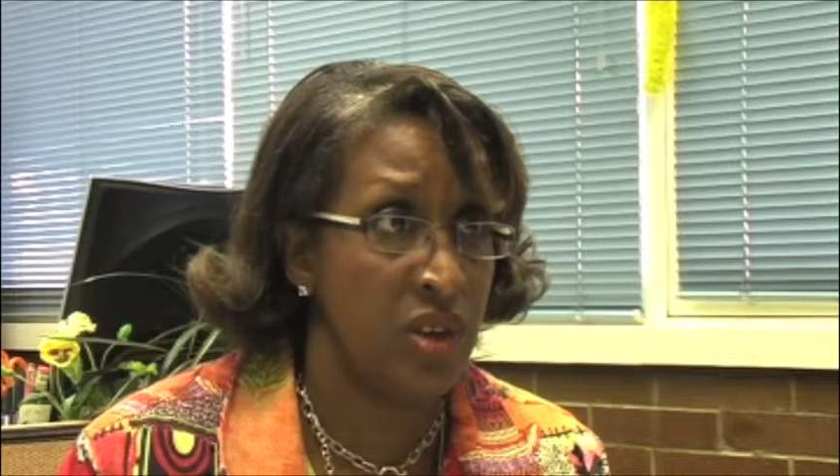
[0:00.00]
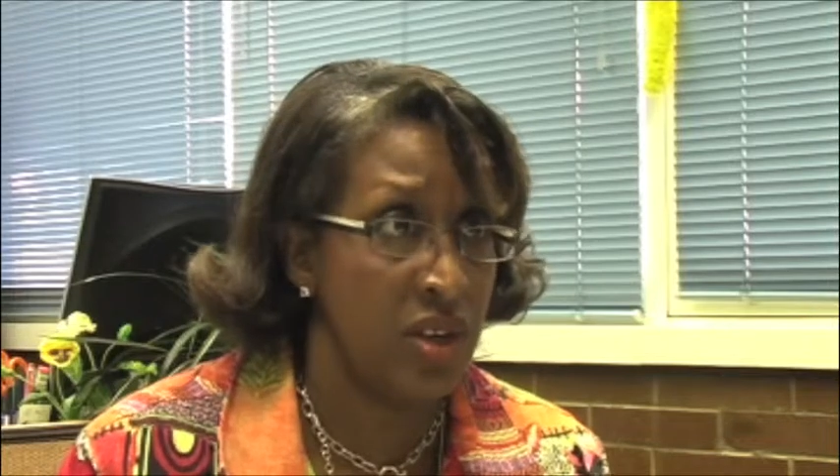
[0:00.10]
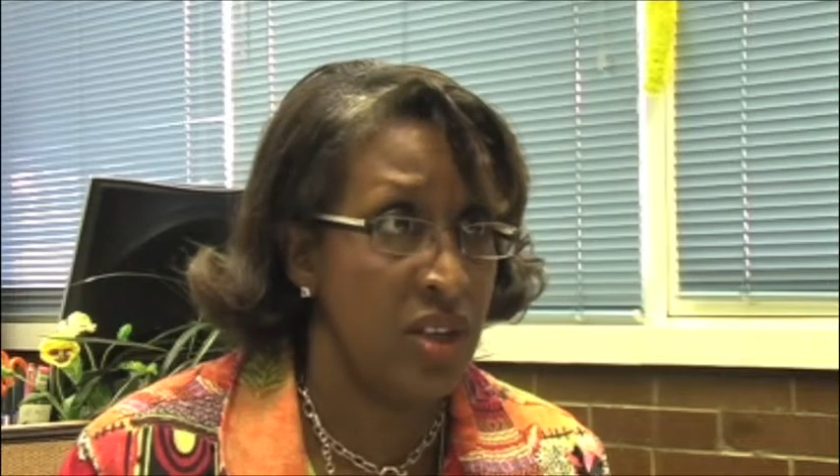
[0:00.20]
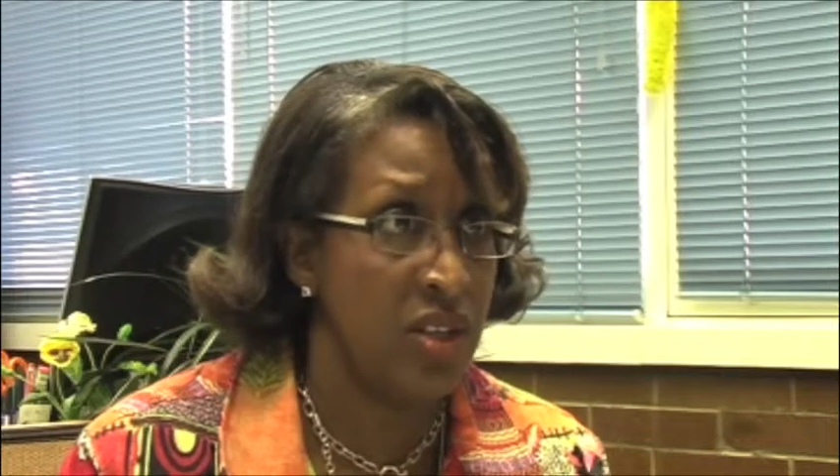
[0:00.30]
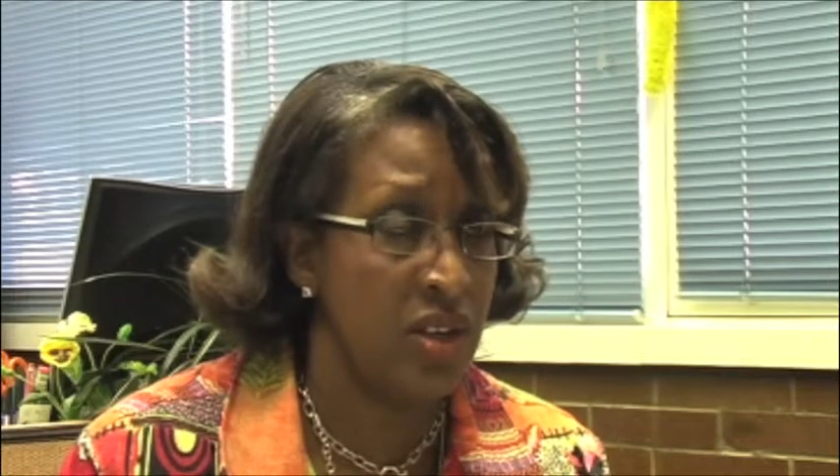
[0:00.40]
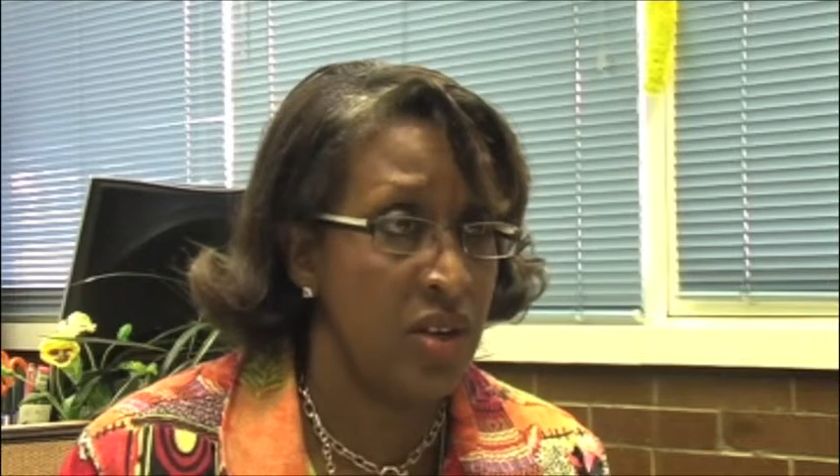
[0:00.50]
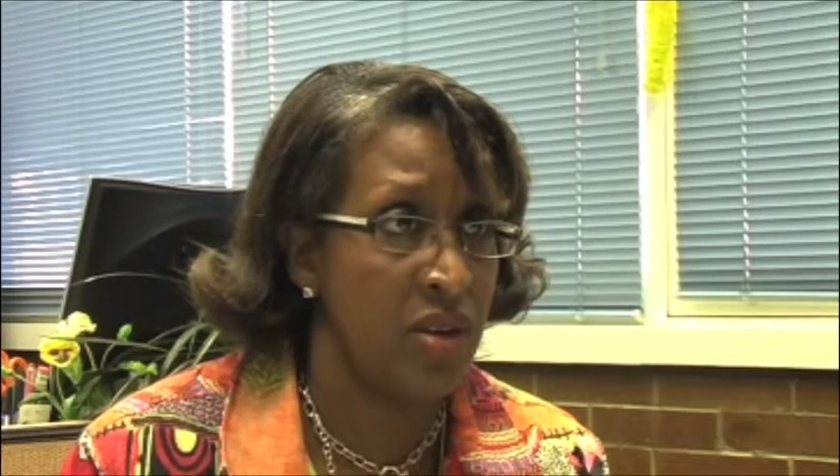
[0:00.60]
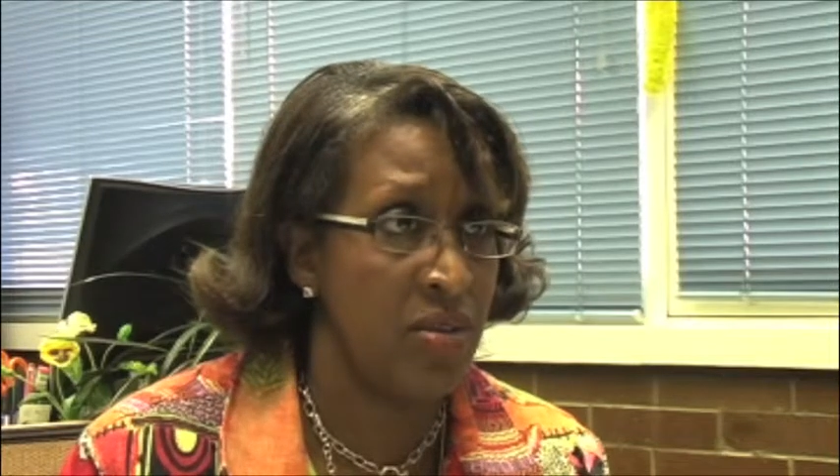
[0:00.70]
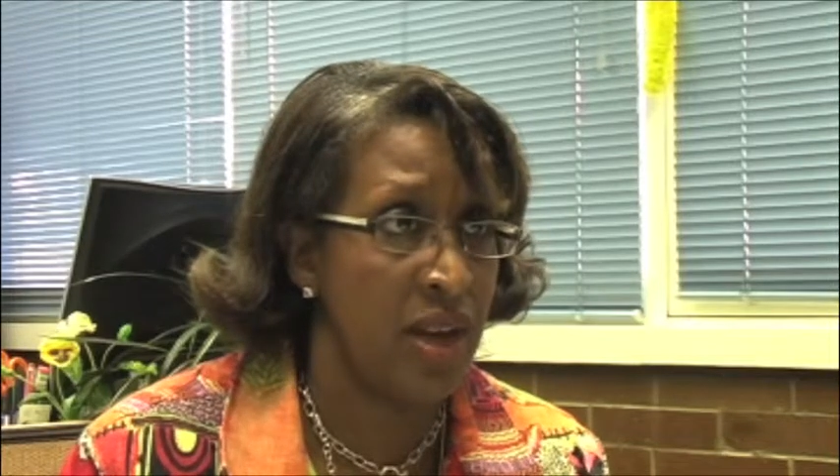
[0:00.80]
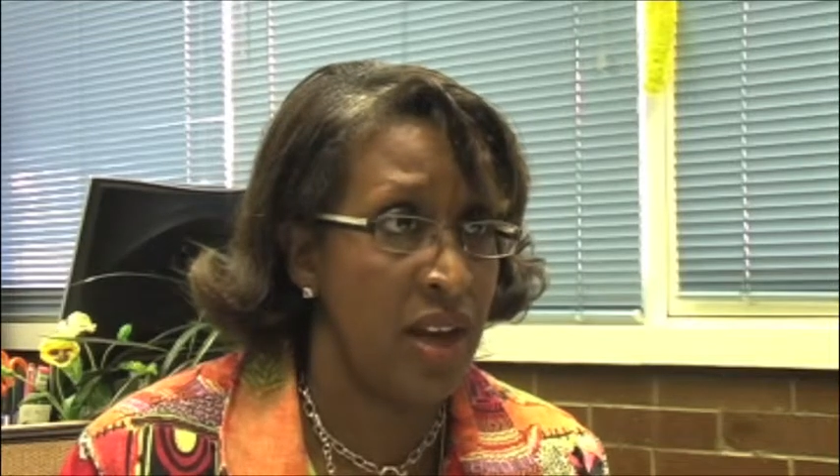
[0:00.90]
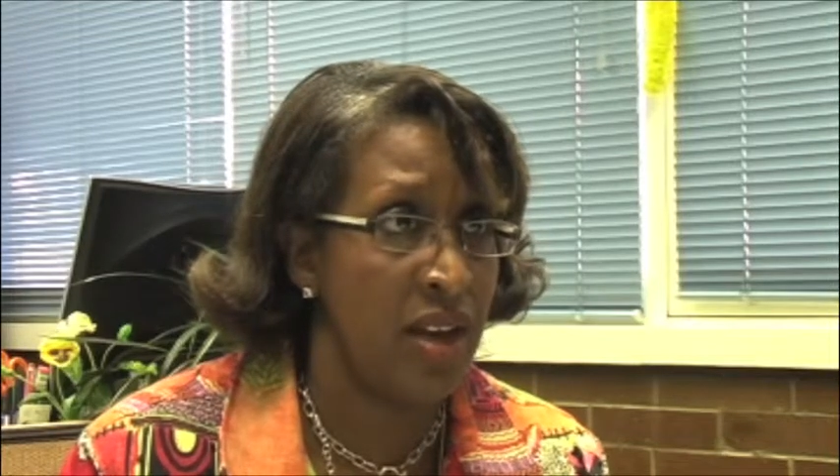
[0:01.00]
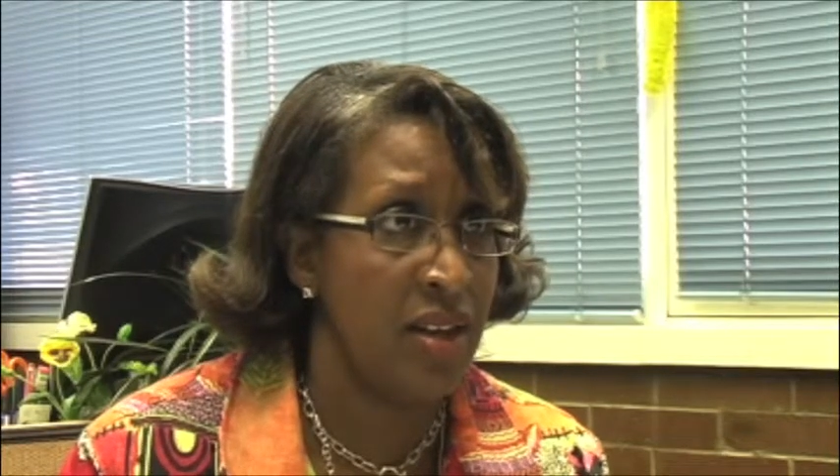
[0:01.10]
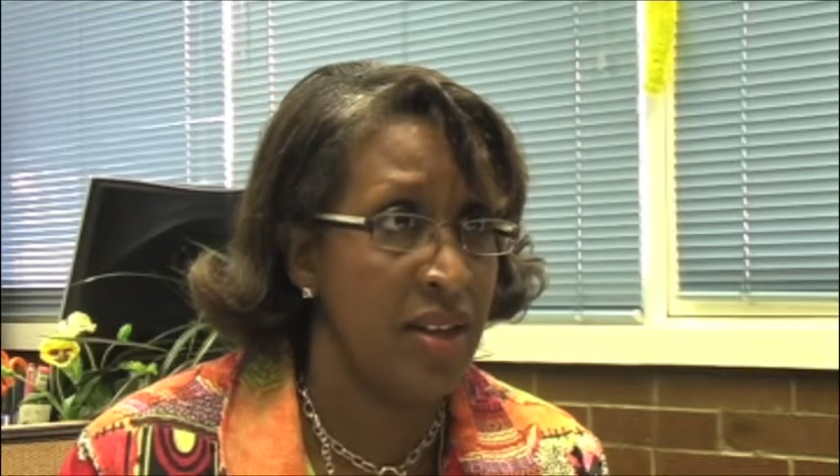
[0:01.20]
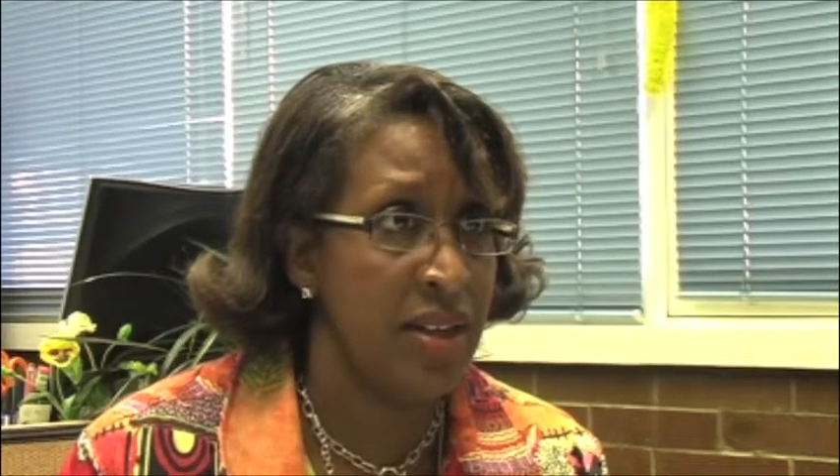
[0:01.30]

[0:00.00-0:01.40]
are concerned about,